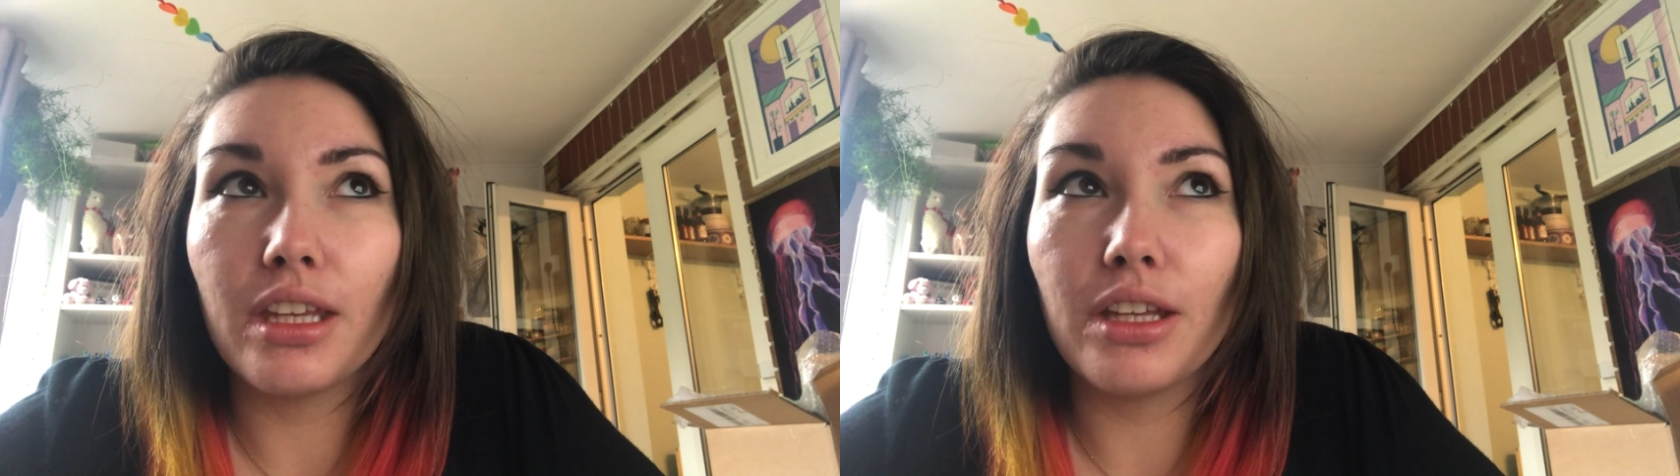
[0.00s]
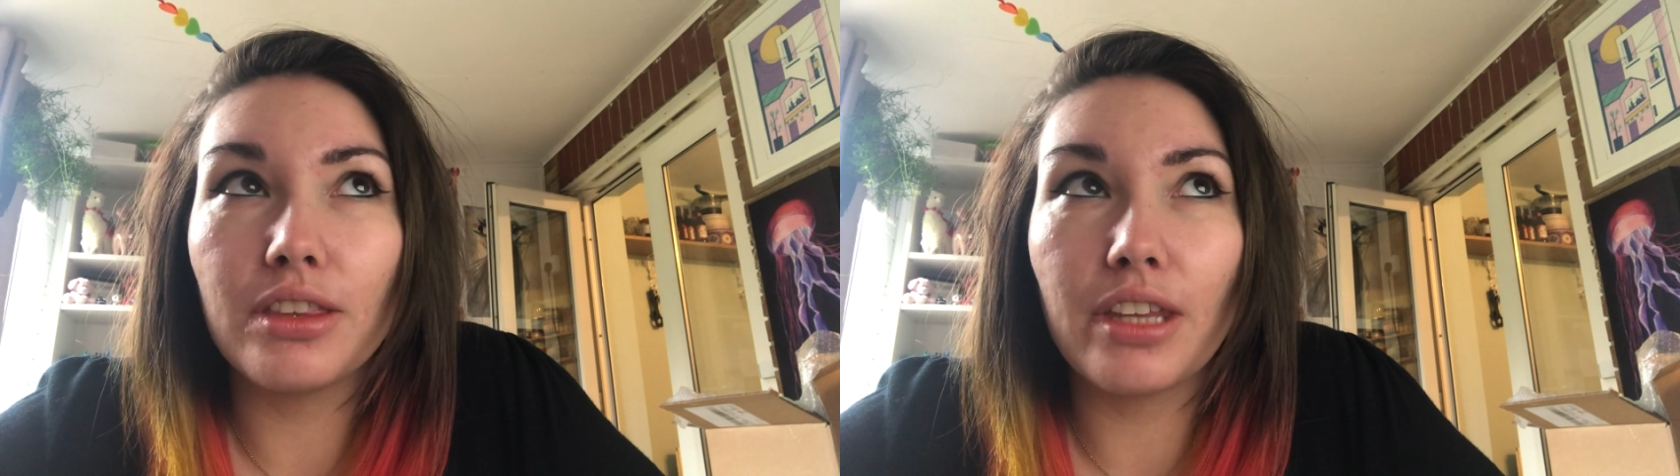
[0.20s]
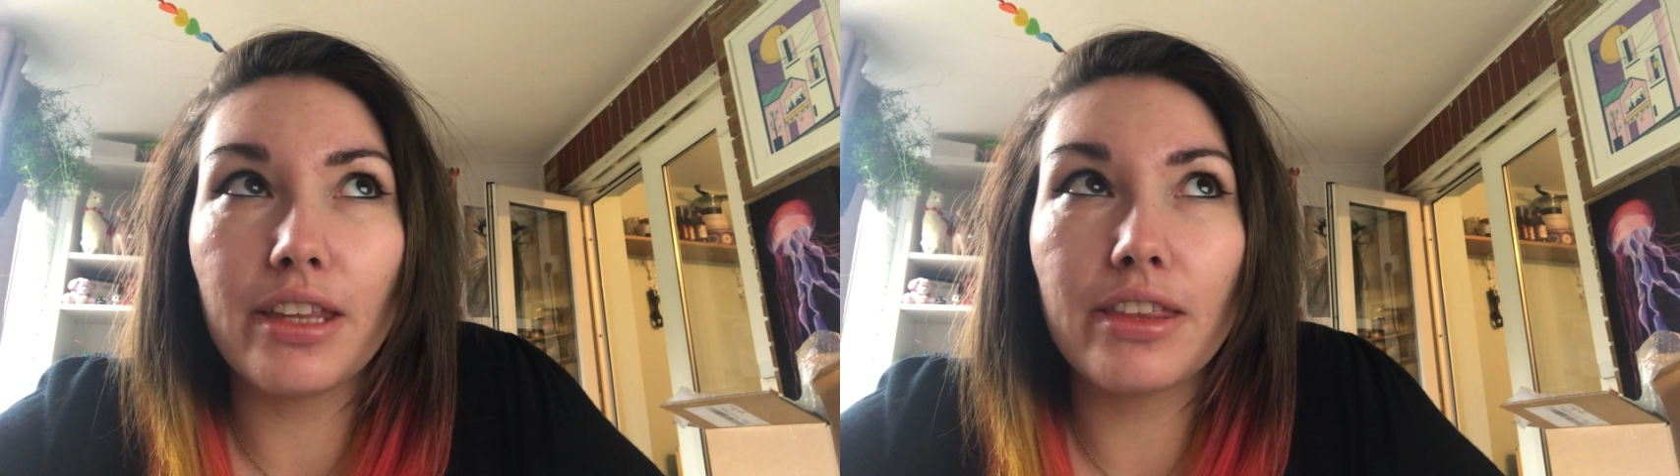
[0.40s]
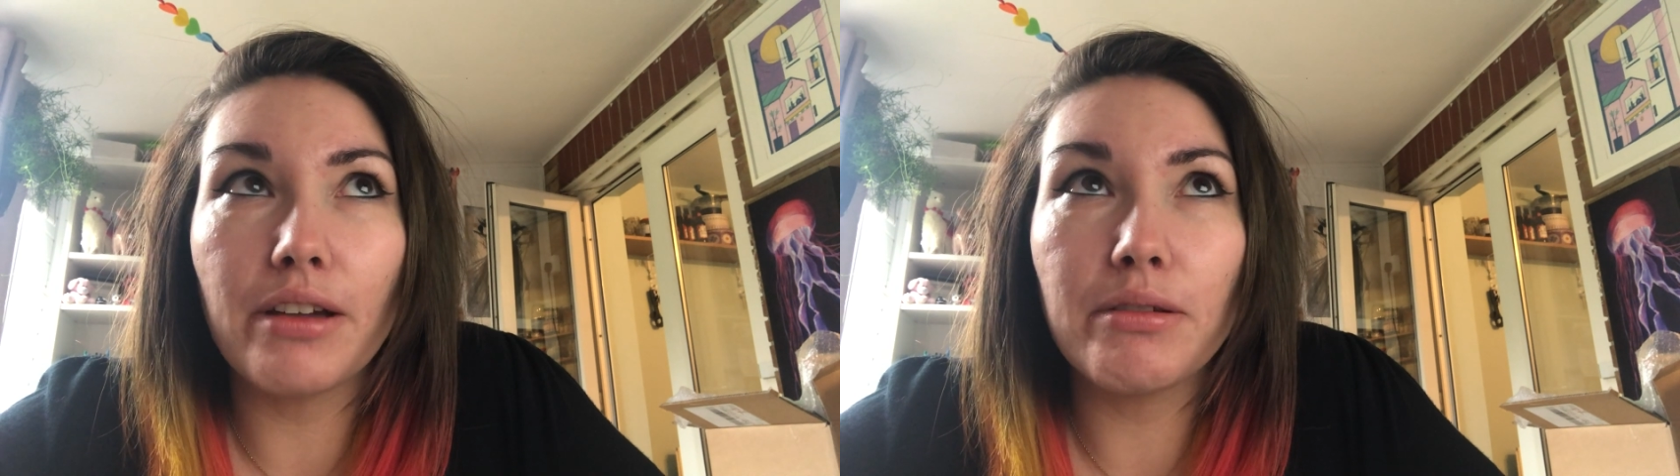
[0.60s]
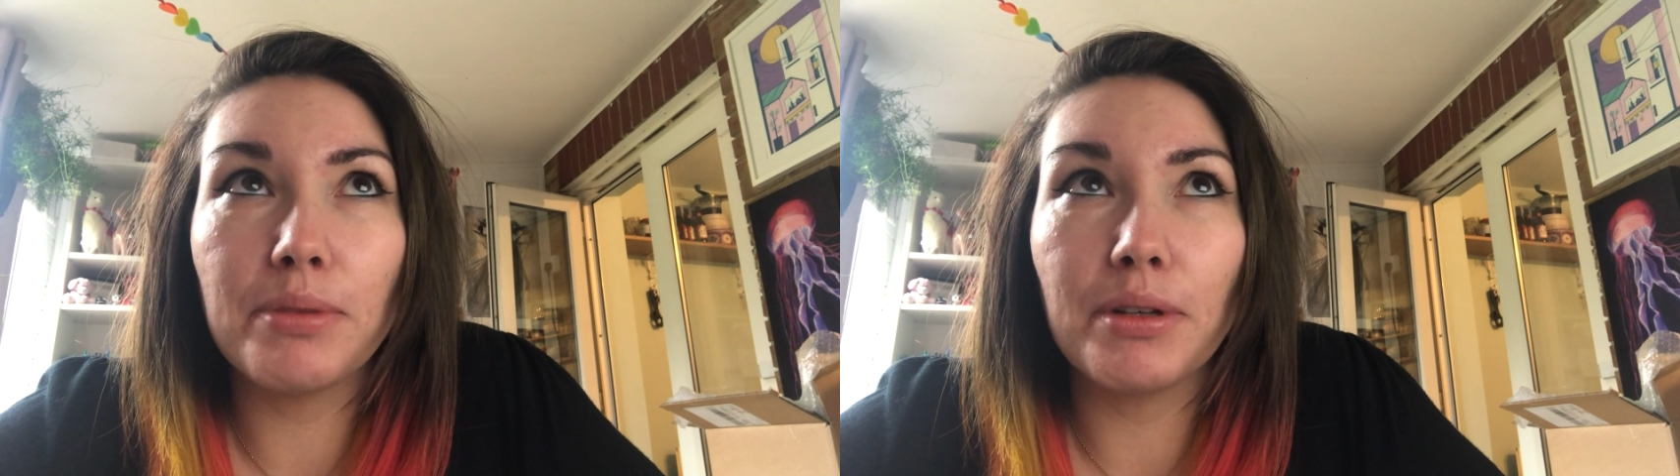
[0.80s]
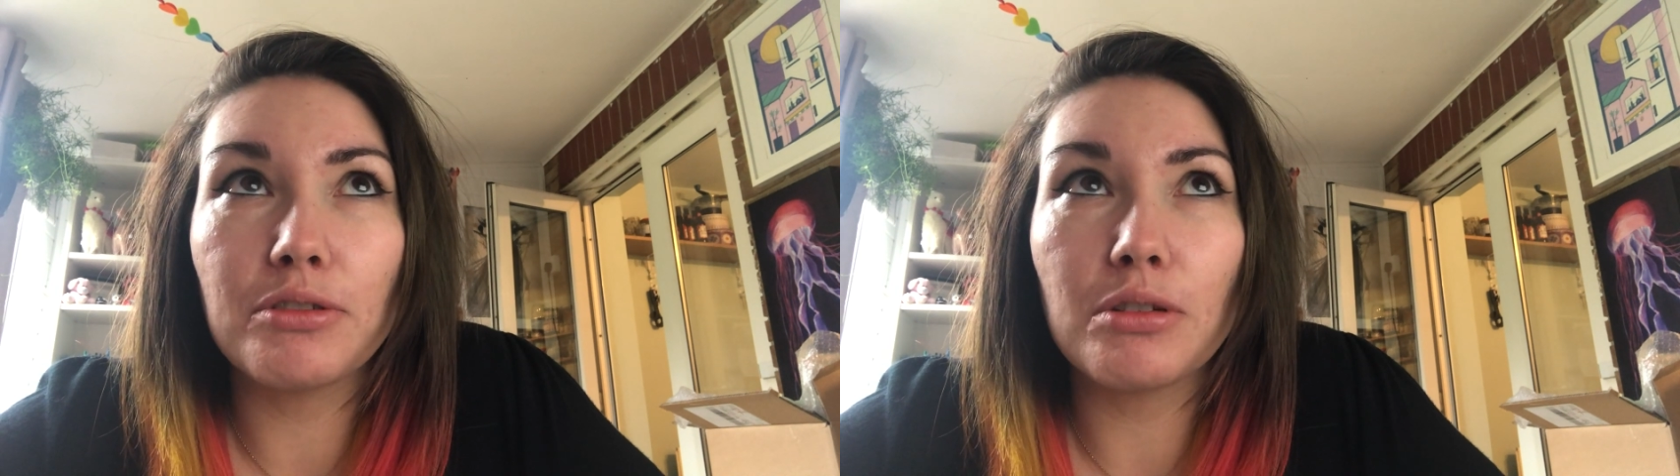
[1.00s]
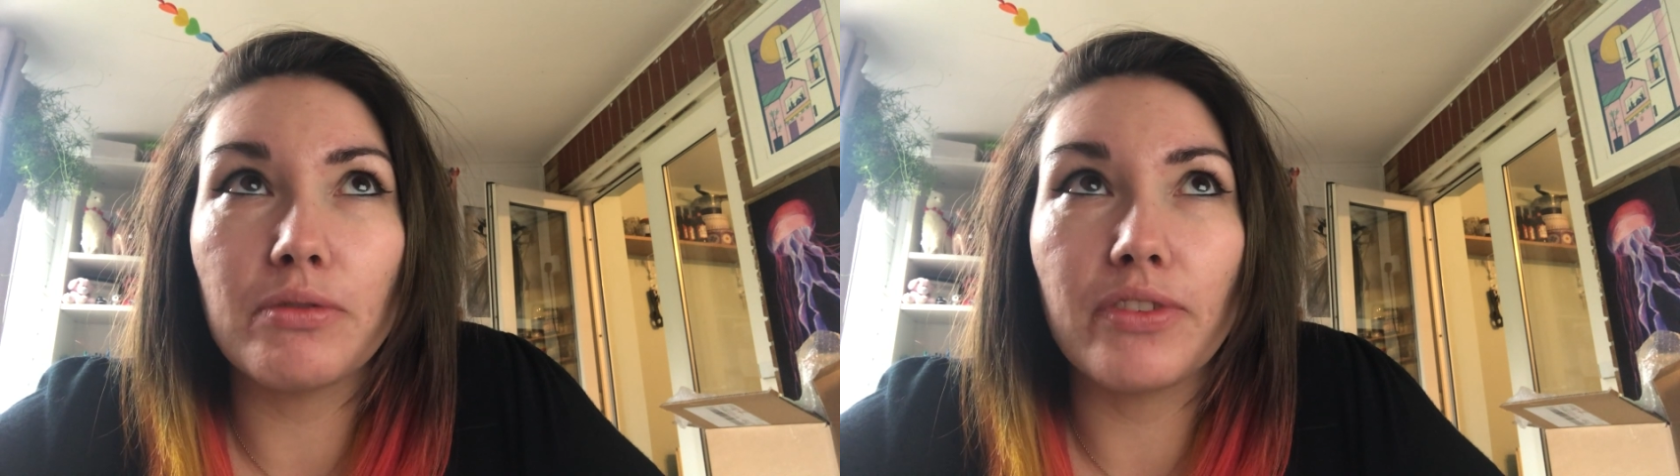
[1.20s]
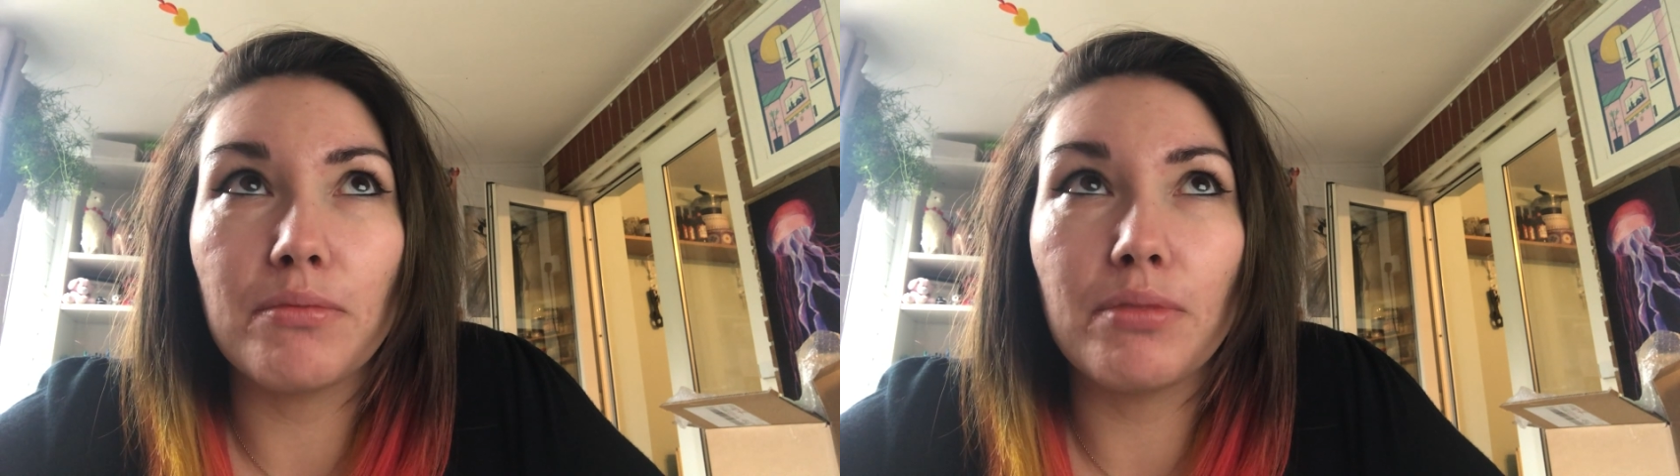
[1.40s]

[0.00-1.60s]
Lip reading: you'd think that I would be on top of it,